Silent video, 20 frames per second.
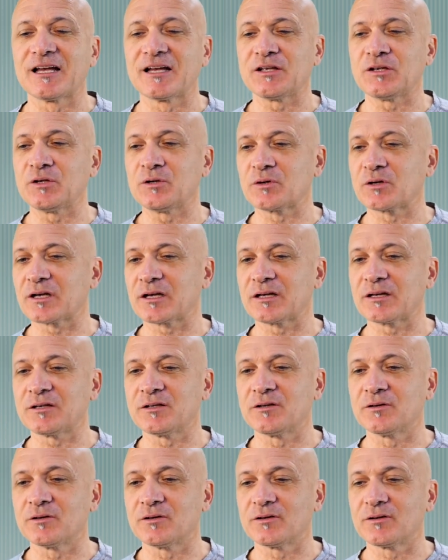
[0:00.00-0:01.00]
You
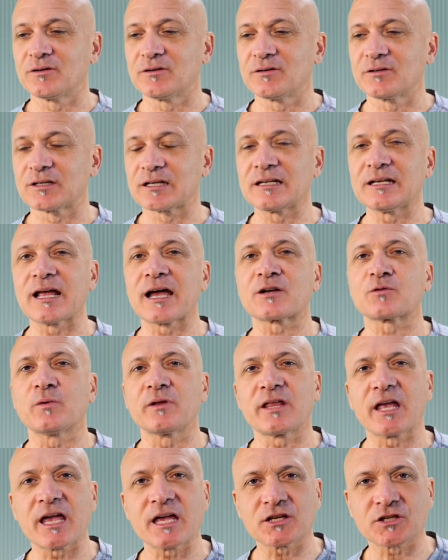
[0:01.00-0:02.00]
could connect
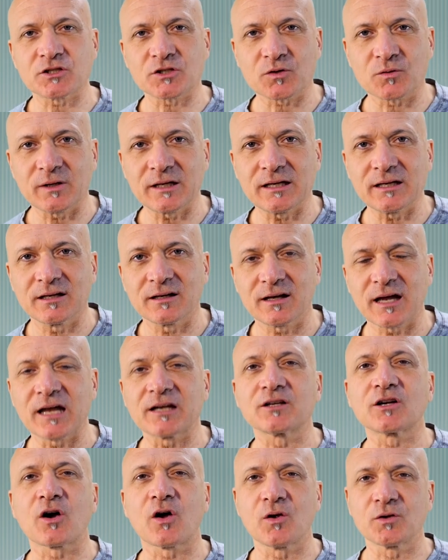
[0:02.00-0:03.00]
with history
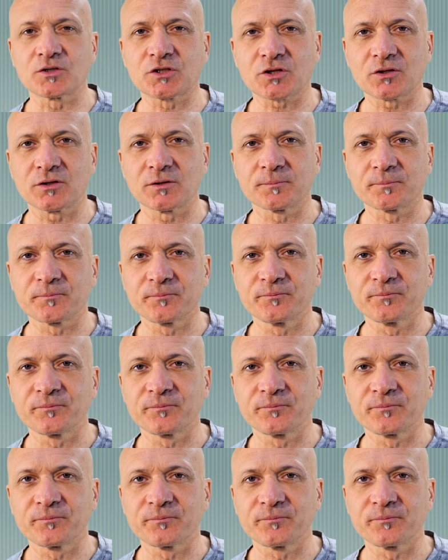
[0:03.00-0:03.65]
and culture.